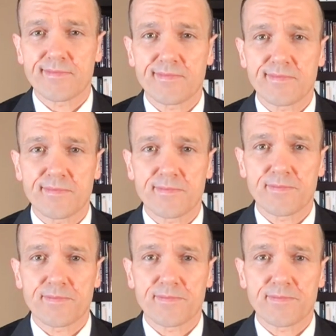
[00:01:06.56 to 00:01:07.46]

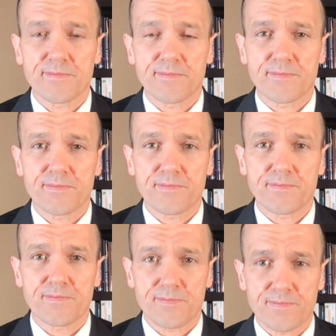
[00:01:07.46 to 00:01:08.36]

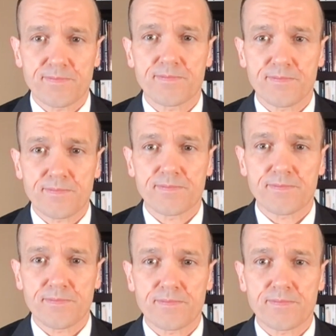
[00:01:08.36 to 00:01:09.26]

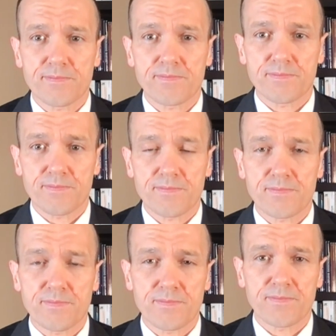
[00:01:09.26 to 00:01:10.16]

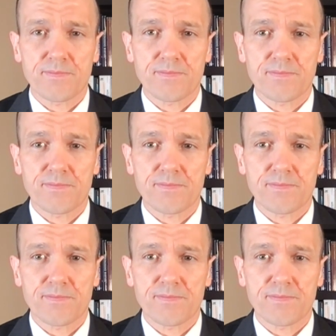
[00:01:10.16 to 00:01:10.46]
The person shown says nothing.